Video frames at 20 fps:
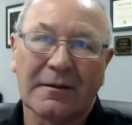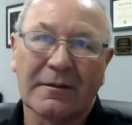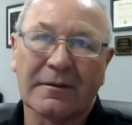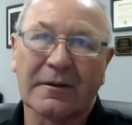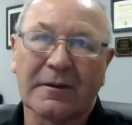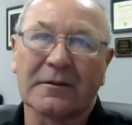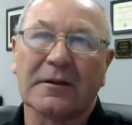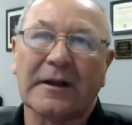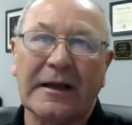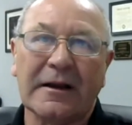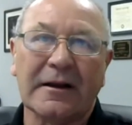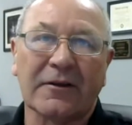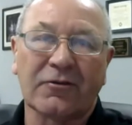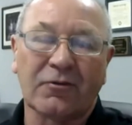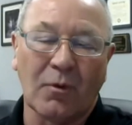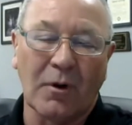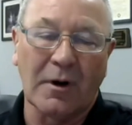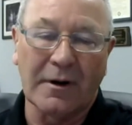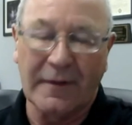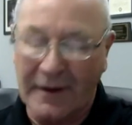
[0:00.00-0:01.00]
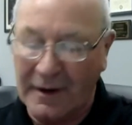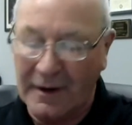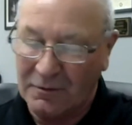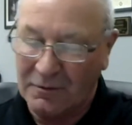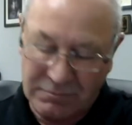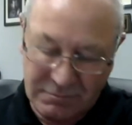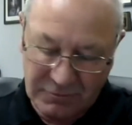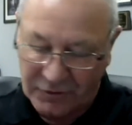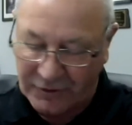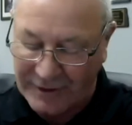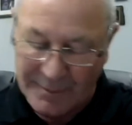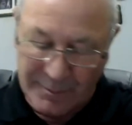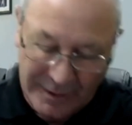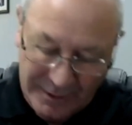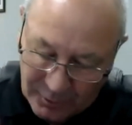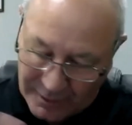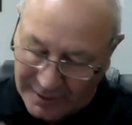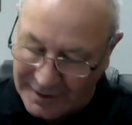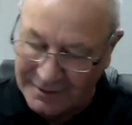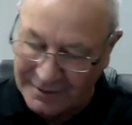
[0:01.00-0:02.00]
the latest one, and then I'll stop my
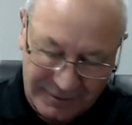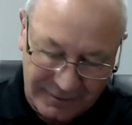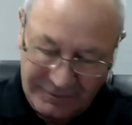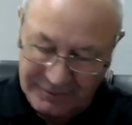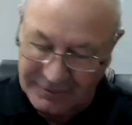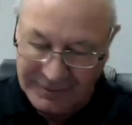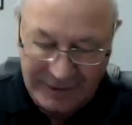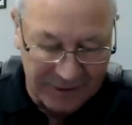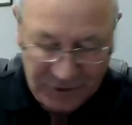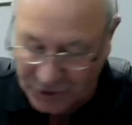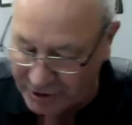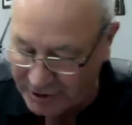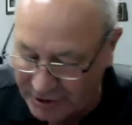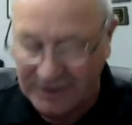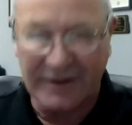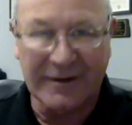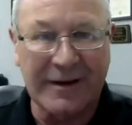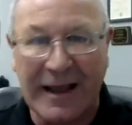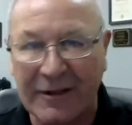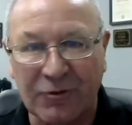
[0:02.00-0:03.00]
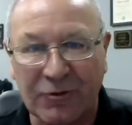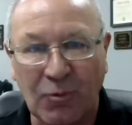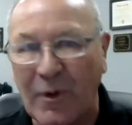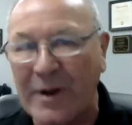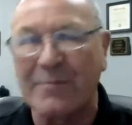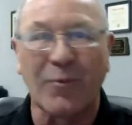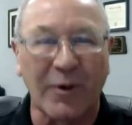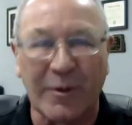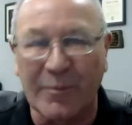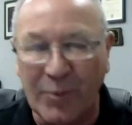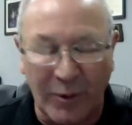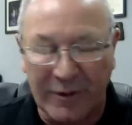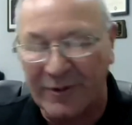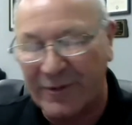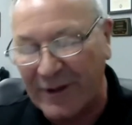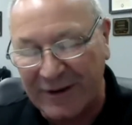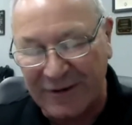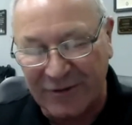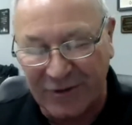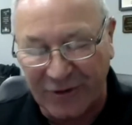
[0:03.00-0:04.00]
rant, and Sheila has way more important
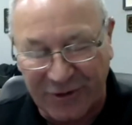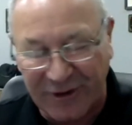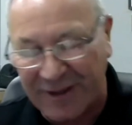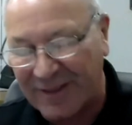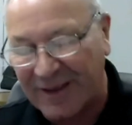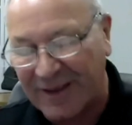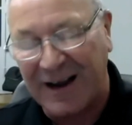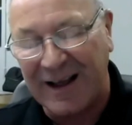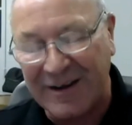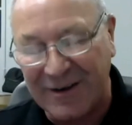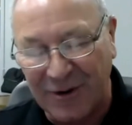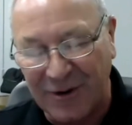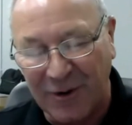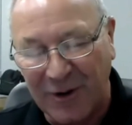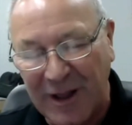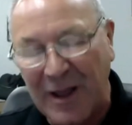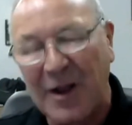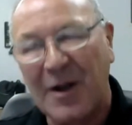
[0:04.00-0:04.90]
things to say than I do.